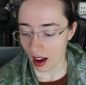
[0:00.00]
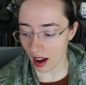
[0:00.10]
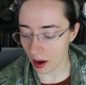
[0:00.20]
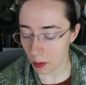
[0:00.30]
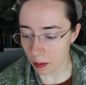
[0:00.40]

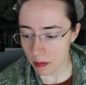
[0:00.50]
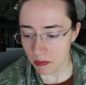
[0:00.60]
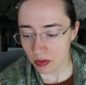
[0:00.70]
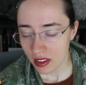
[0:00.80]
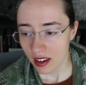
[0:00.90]
Um,
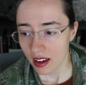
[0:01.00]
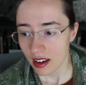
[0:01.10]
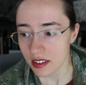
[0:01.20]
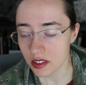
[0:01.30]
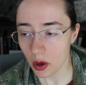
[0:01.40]

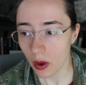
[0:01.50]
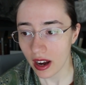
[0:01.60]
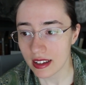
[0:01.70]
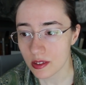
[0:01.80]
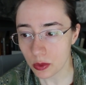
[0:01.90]
so
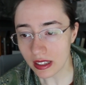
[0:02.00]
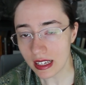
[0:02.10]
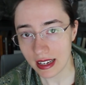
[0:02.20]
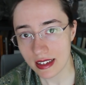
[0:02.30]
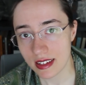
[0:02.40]
it's
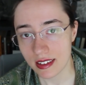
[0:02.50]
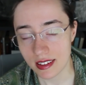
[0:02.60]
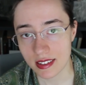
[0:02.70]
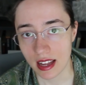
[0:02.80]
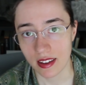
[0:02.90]
really easy to
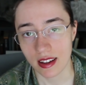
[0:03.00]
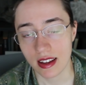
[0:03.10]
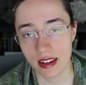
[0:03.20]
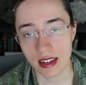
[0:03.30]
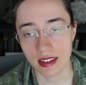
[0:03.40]
say that
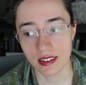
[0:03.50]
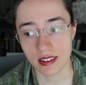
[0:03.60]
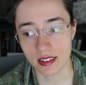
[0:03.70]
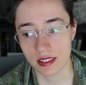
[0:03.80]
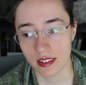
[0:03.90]
he
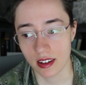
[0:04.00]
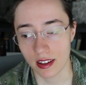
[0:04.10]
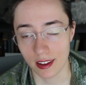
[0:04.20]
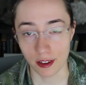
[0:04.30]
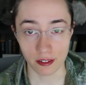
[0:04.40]
is
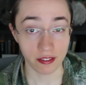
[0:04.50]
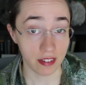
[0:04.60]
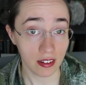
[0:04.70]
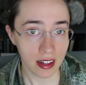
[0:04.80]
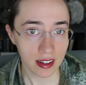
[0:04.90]
the
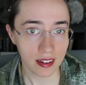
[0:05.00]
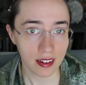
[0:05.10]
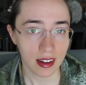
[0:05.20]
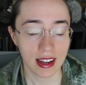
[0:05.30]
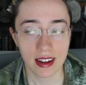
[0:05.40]

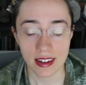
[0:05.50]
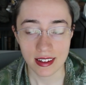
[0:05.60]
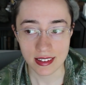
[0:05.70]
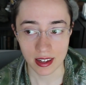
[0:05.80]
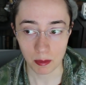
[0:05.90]
villain. He
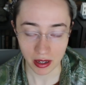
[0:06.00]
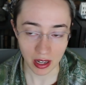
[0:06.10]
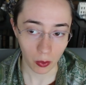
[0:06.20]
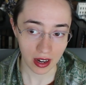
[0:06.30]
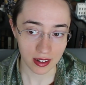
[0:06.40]
is in
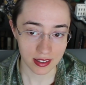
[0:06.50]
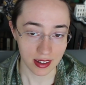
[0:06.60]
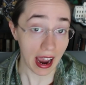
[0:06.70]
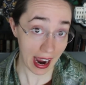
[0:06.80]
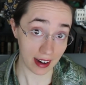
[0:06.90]
many ways
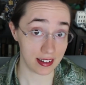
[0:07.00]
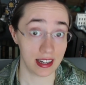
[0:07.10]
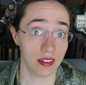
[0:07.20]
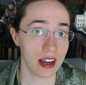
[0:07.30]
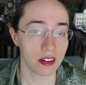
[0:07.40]

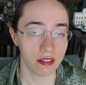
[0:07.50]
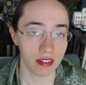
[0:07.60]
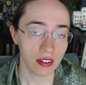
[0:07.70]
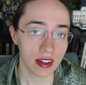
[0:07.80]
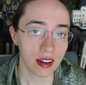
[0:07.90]
acting like a
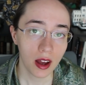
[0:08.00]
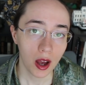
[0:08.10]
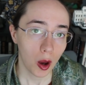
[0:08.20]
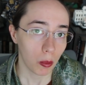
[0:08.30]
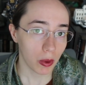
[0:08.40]
villain,
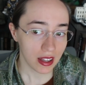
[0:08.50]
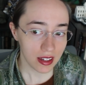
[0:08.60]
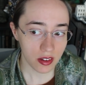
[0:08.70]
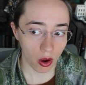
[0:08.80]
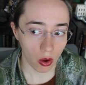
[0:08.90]
but
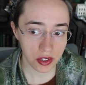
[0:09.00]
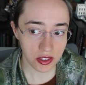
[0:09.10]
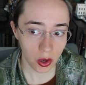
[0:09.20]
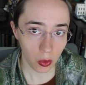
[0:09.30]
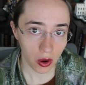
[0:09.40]
he's
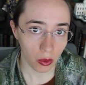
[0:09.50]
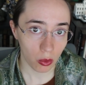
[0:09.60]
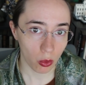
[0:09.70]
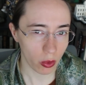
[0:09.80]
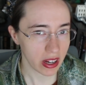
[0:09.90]
also a
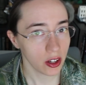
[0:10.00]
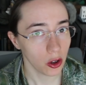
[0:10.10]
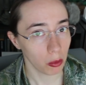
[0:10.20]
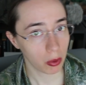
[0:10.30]
real